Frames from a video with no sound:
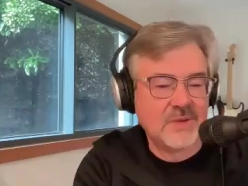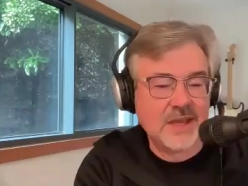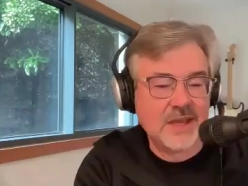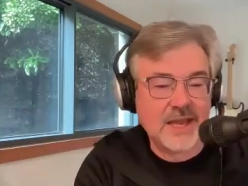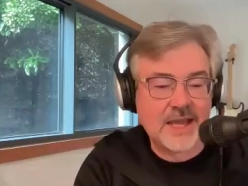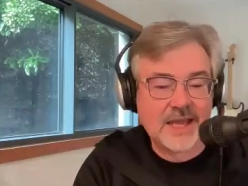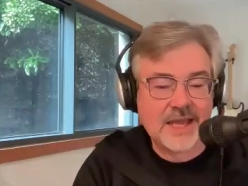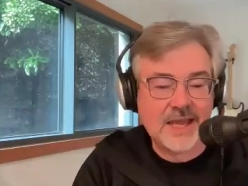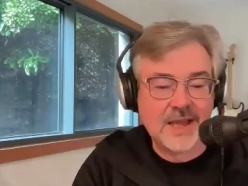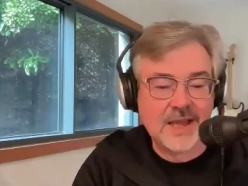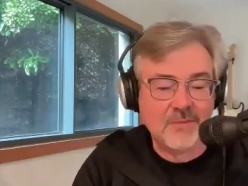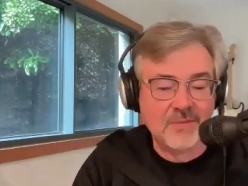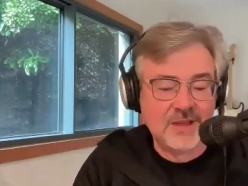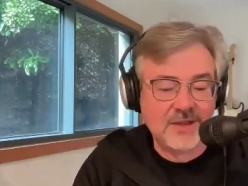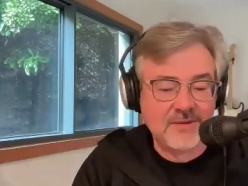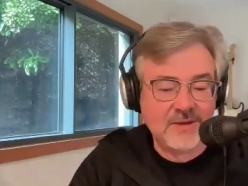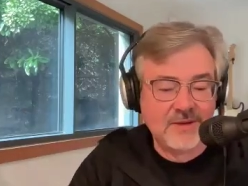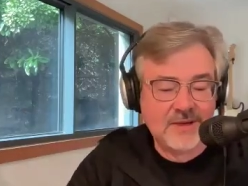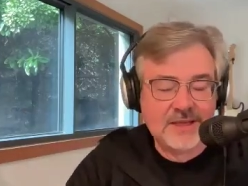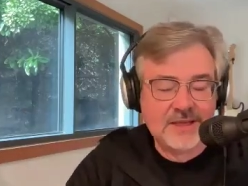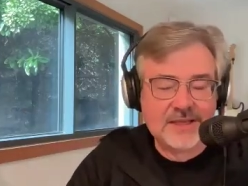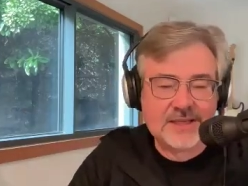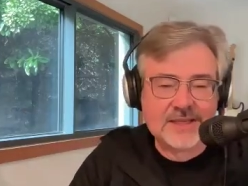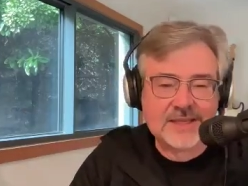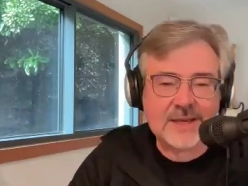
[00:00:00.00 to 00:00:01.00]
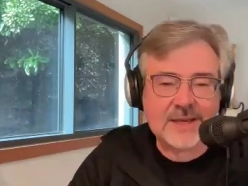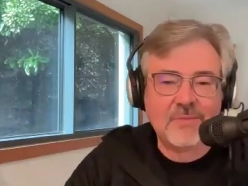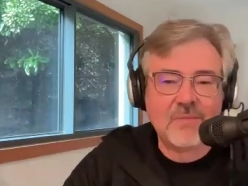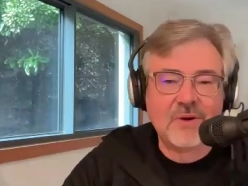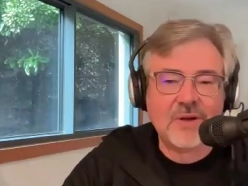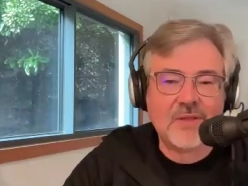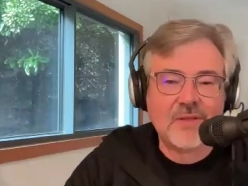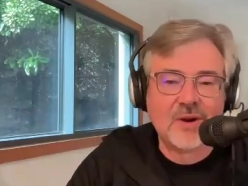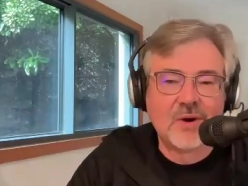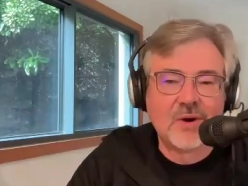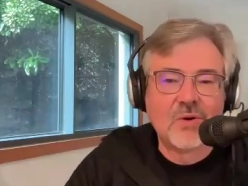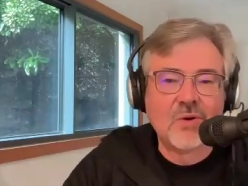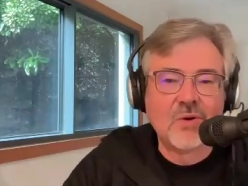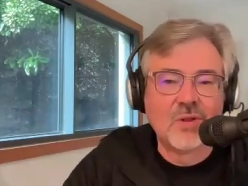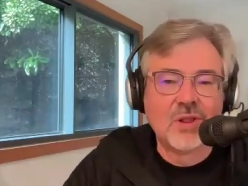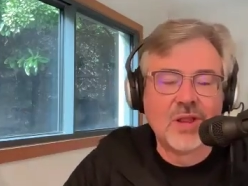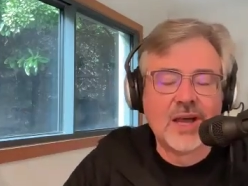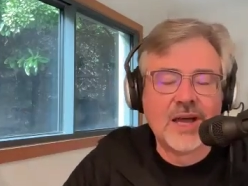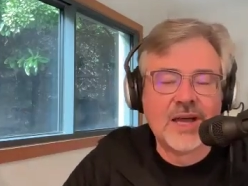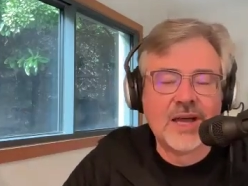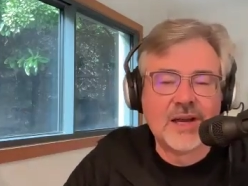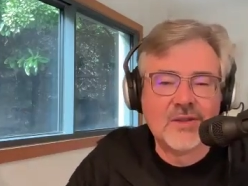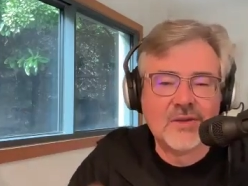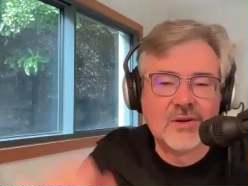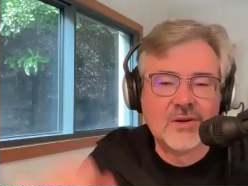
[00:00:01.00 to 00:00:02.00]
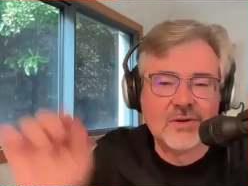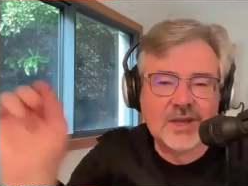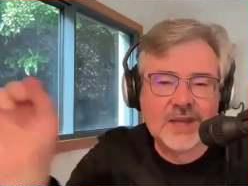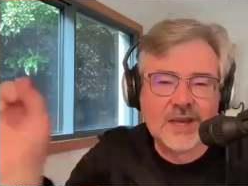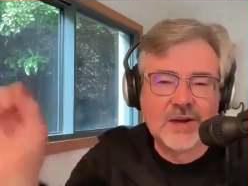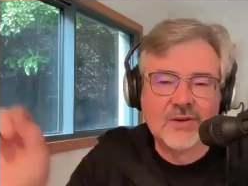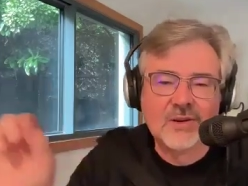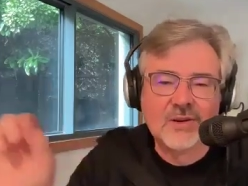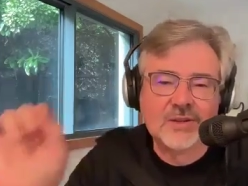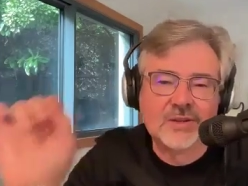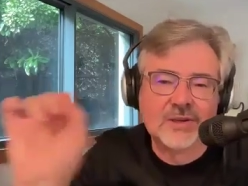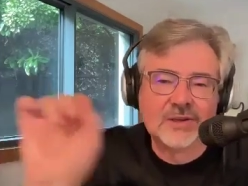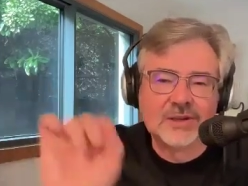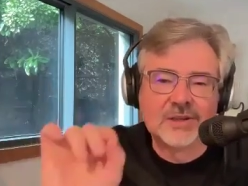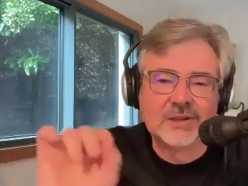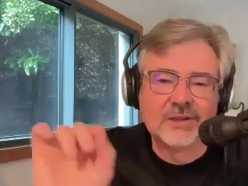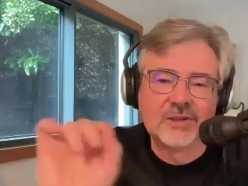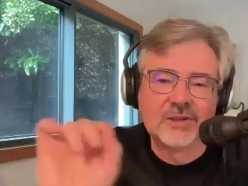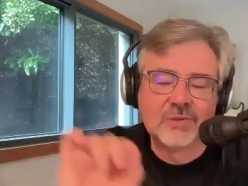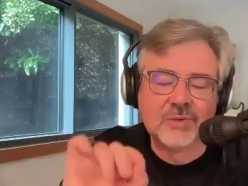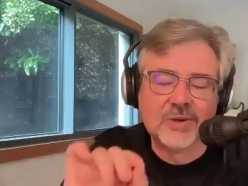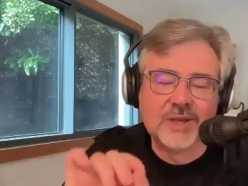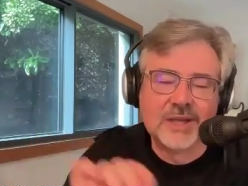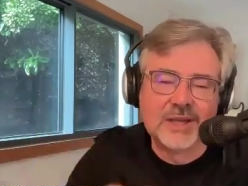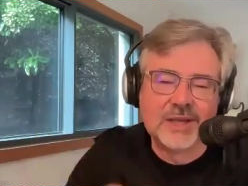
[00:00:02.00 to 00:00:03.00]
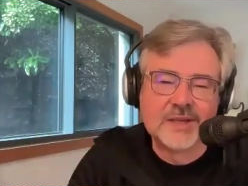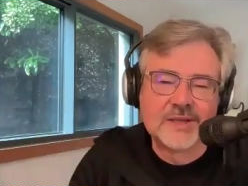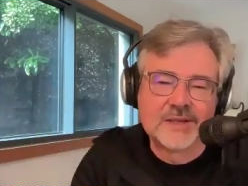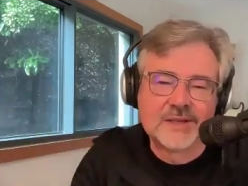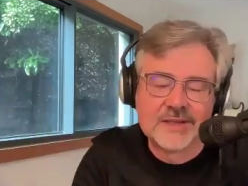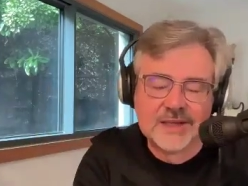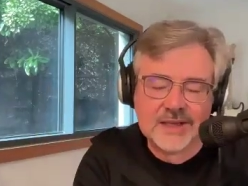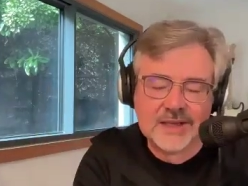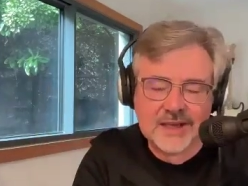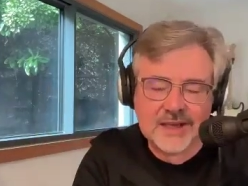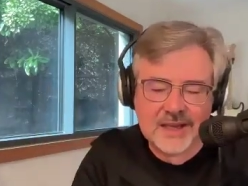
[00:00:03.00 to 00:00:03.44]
and I can't believe I didn't step on their whole line. And they're all carrying their little twigs.